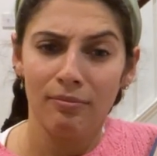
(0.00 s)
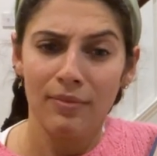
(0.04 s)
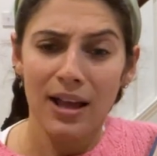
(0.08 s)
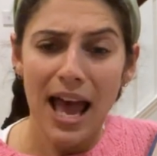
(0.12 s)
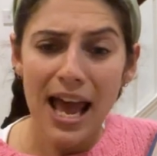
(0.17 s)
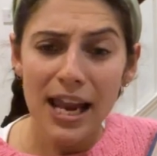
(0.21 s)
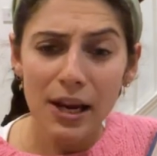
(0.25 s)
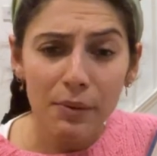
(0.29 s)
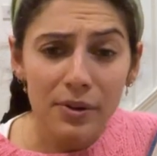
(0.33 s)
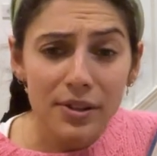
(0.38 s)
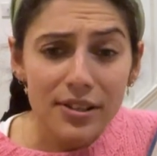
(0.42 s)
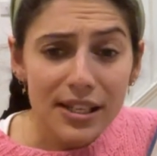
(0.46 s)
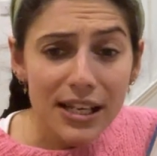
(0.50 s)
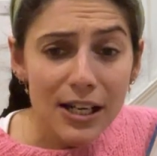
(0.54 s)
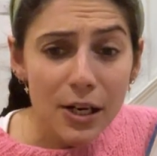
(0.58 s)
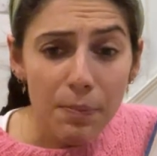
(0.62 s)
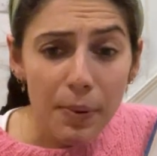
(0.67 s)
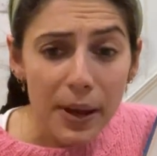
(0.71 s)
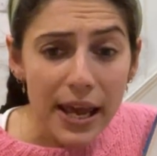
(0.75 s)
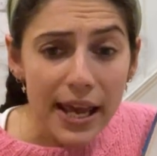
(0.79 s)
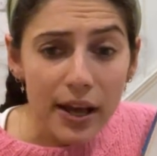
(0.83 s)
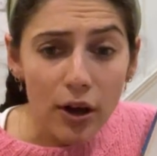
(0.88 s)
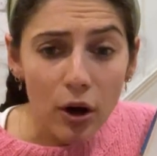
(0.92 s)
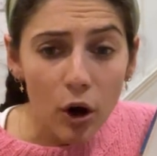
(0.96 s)
Anyone seen a
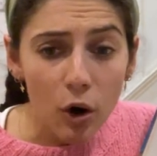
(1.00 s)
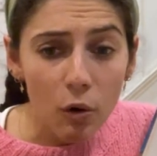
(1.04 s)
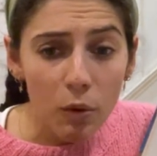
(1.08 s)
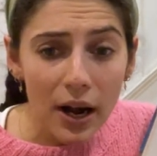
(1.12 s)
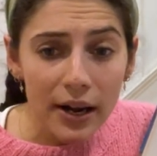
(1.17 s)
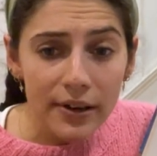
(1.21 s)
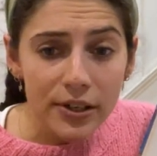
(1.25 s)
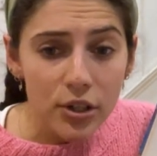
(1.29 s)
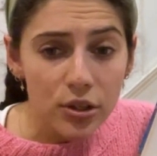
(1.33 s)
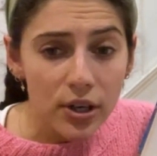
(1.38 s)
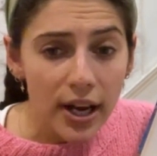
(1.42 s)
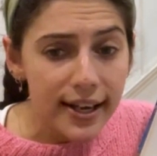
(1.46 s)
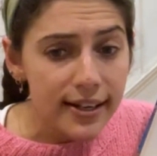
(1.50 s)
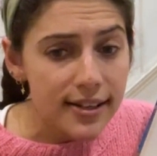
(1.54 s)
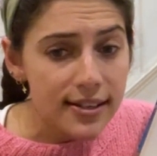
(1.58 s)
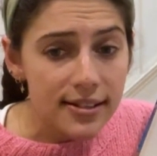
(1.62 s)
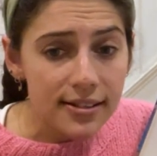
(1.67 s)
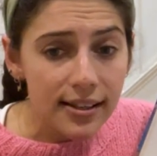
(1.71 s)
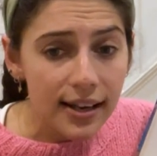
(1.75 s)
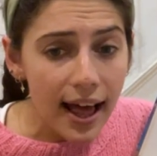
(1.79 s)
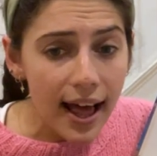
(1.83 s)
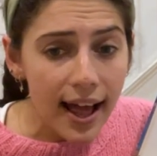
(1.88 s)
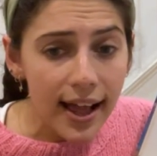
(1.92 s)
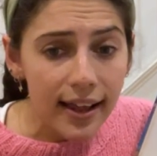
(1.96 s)
peacock wearing trainers
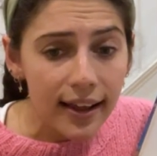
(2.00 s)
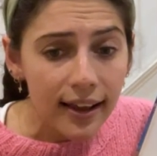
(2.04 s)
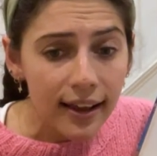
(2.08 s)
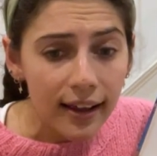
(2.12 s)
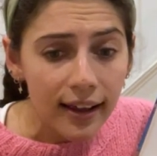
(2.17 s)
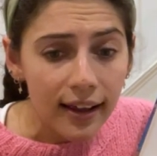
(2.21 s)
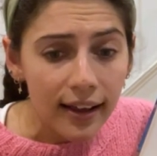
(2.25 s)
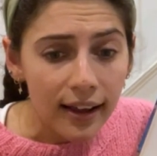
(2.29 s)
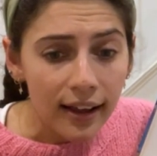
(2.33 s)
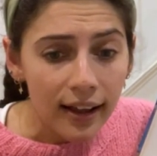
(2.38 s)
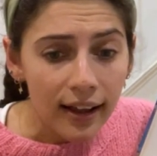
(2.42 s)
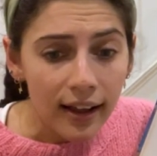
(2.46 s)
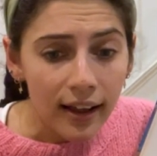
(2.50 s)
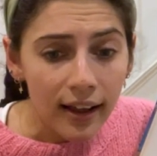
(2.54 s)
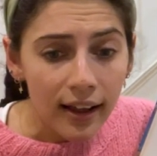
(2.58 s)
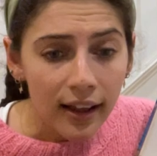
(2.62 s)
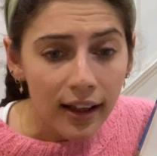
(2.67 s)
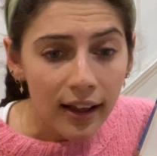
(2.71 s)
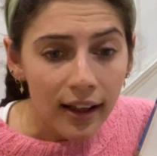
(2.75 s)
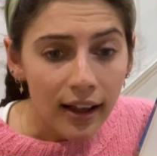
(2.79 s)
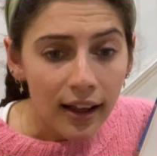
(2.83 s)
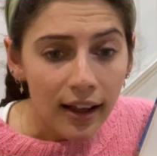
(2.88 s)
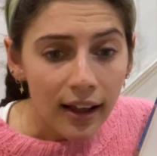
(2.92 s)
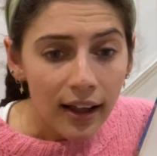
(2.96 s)
today?
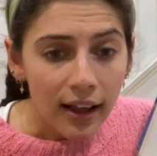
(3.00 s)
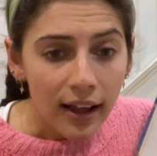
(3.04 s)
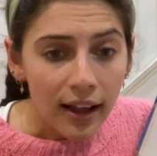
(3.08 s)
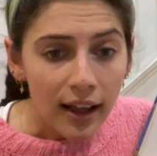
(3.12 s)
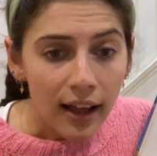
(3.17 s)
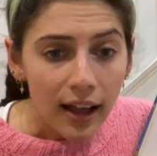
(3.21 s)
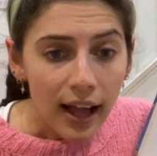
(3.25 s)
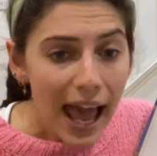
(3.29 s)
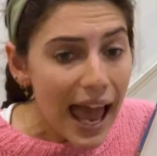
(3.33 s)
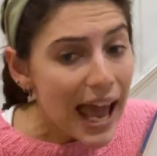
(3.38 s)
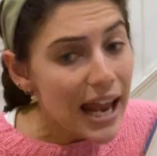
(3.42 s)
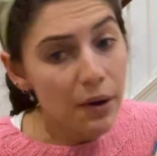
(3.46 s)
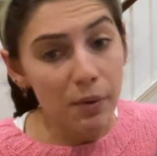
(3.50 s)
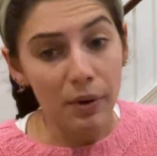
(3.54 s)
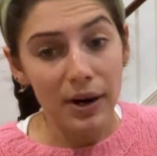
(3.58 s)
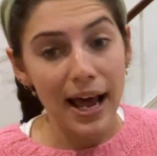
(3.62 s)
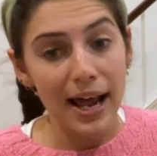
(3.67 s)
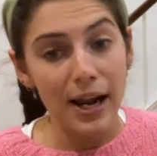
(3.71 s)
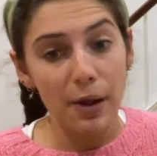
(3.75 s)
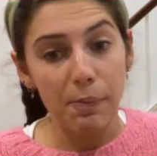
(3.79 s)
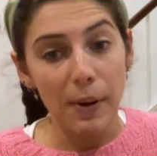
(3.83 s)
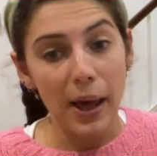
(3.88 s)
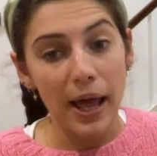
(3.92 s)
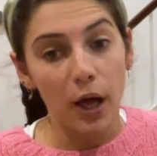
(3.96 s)
Anyone
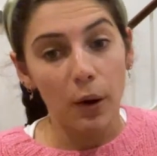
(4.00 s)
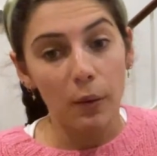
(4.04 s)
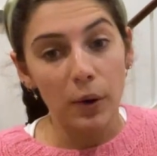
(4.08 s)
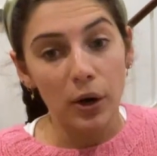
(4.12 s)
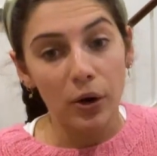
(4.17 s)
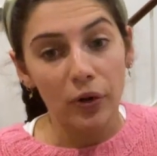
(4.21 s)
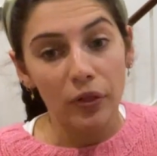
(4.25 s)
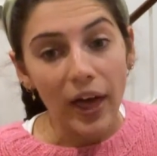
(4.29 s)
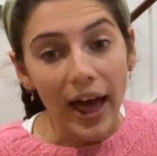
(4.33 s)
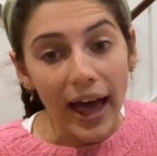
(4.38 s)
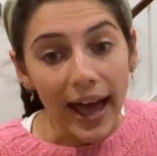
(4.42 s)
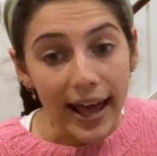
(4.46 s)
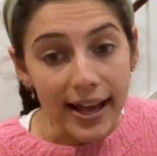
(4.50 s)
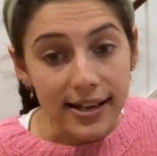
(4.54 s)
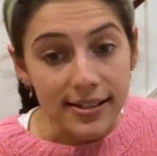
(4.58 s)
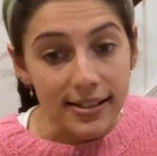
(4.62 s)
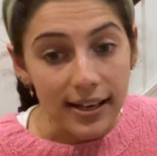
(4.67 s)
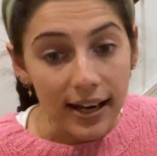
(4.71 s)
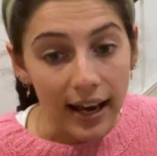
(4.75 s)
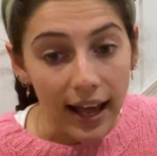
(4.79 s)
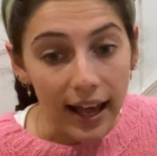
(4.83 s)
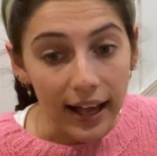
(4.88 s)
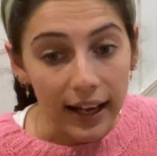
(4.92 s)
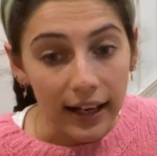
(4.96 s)
had a penguin on their head
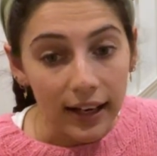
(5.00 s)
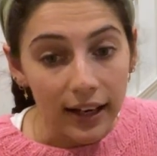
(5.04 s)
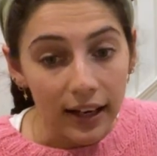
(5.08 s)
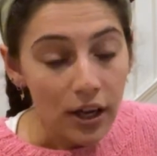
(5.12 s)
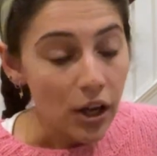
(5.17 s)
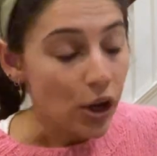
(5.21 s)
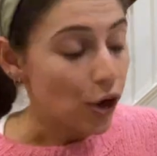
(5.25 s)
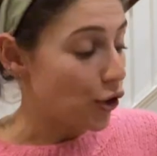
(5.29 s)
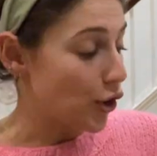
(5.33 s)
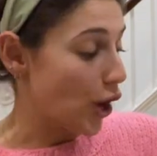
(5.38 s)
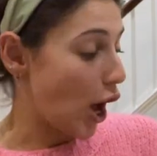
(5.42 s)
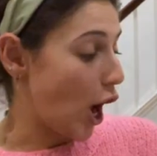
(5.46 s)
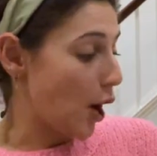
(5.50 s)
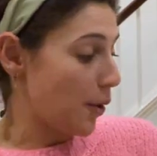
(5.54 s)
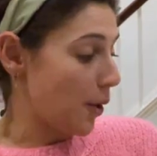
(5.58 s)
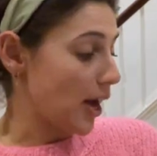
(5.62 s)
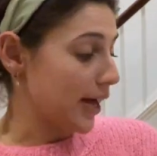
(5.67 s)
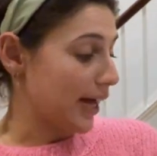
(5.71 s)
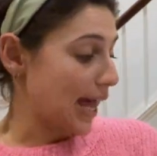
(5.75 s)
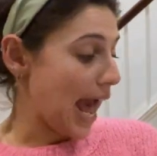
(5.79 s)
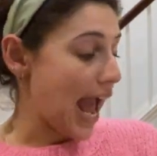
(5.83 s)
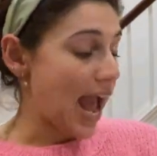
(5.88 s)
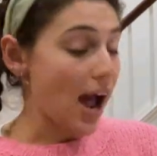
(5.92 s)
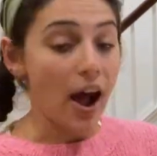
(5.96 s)
today? No,
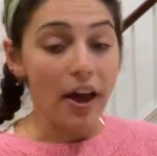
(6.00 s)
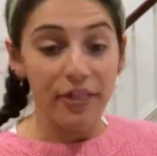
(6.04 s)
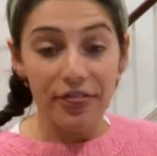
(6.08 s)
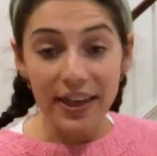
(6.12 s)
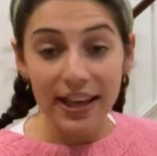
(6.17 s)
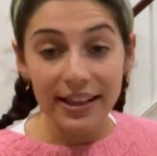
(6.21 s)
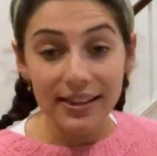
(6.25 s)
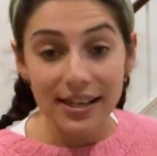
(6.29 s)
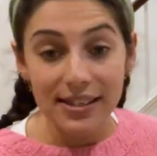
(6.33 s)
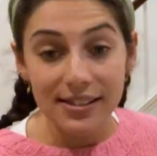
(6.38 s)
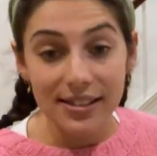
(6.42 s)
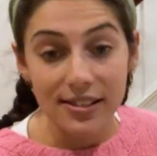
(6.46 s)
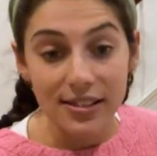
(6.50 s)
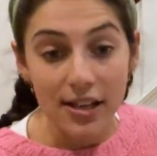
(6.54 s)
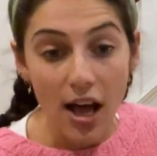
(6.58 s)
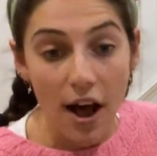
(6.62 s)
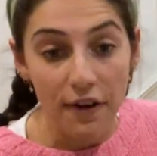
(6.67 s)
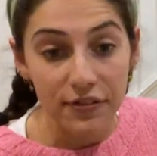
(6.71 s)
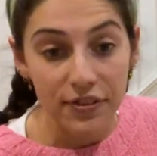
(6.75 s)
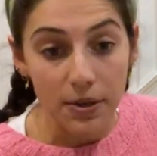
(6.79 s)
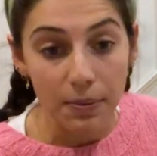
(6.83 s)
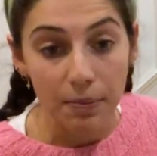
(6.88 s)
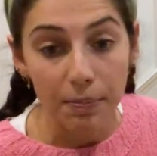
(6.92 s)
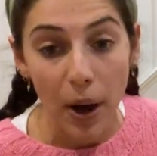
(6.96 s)
okay, I think these
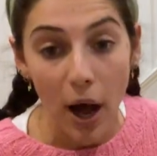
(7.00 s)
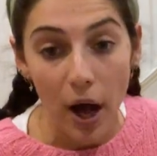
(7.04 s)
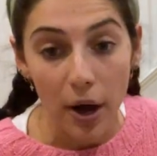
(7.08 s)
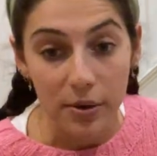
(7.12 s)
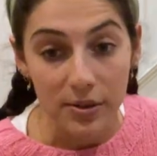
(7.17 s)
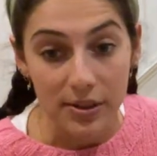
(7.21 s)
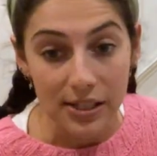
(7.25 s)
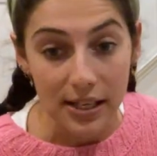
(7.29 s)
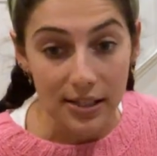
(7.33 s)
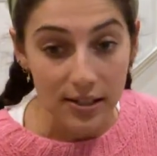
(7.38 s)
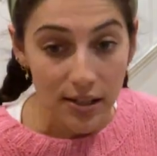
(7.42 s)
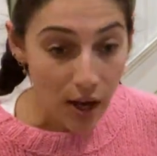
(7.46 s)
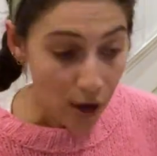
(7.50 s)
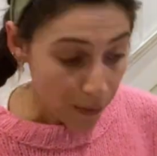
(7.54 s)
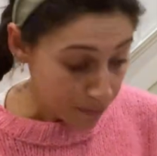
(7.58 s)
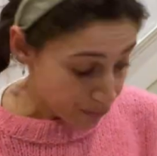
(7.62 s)
deserve some poses.